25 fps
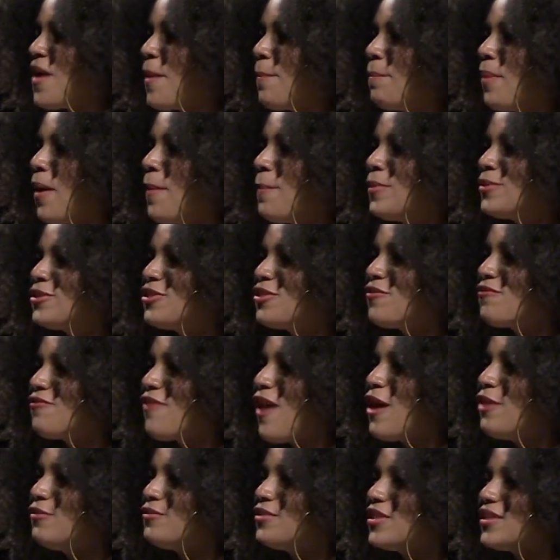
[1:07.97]
that bubbles
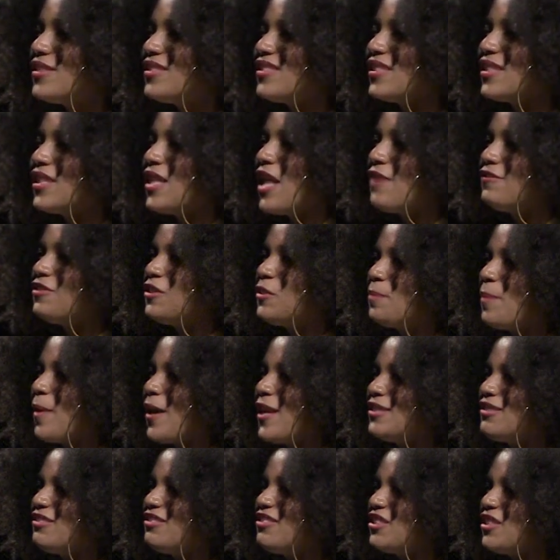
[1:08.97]
around us, and life's
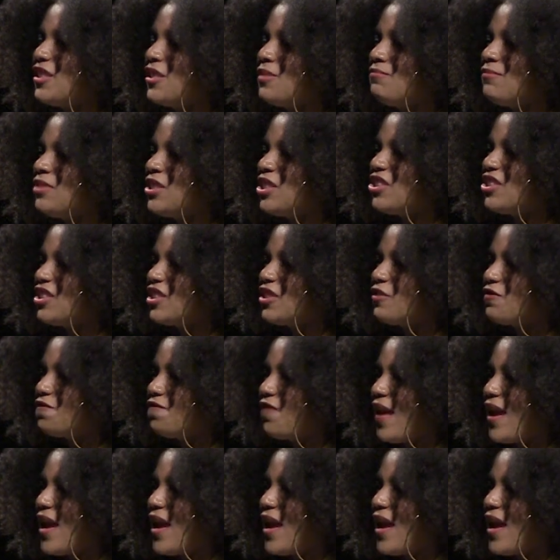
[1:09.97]
pain seem to just